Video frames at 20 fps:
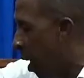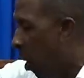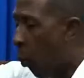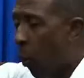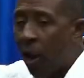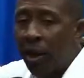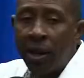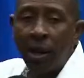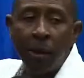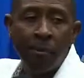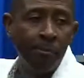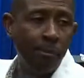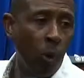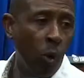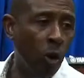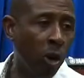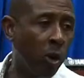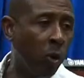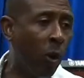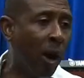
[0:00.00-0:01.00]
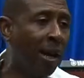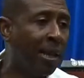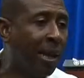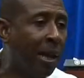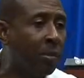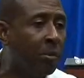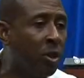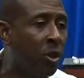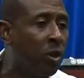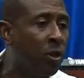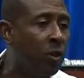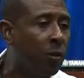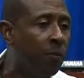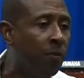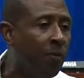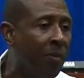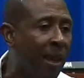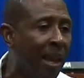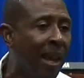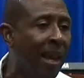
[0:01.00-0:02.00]
When them bored, what them do?
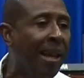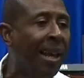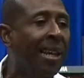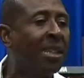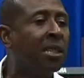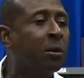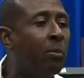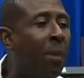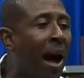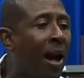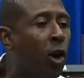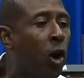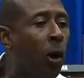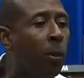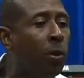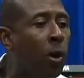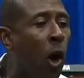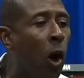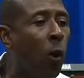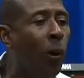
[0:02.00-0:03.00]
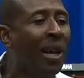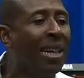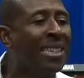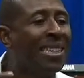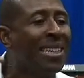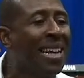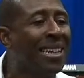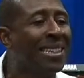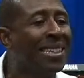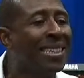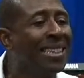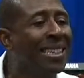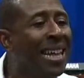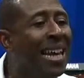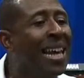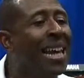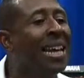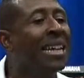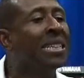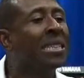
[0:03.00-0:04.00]
Let's back up now. It says,
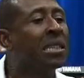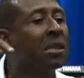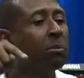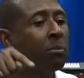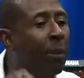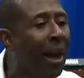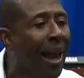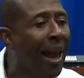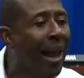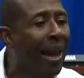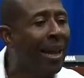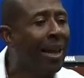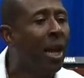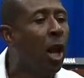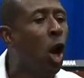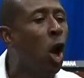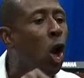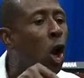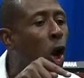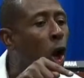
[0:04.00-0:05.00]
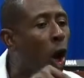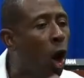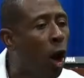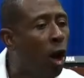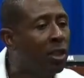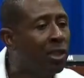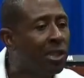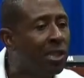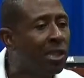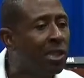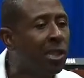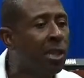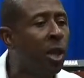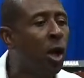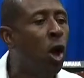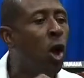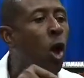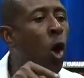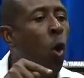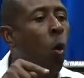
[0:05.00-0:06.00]
these men lost
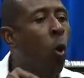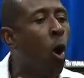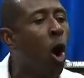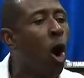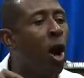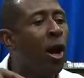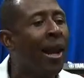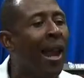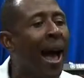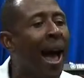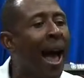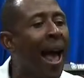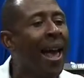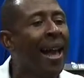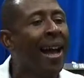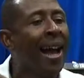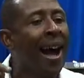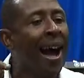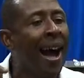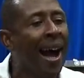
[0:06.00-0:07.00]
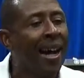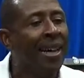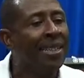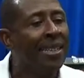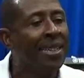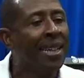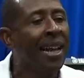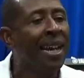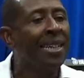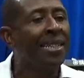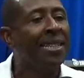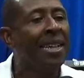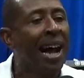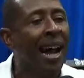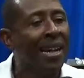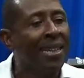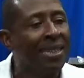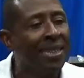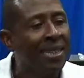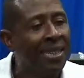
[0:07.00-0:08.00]
were like asses
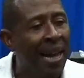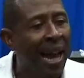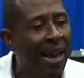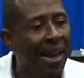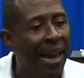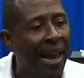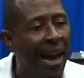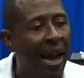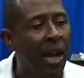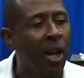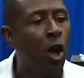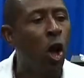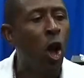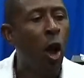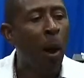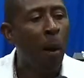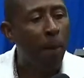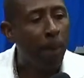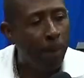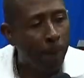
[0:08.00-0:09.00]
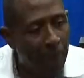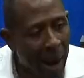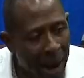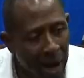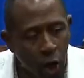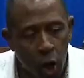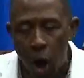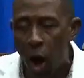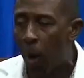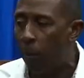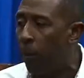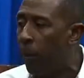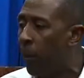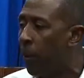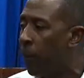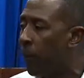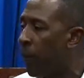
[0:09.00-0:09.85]
and stallion. Back up.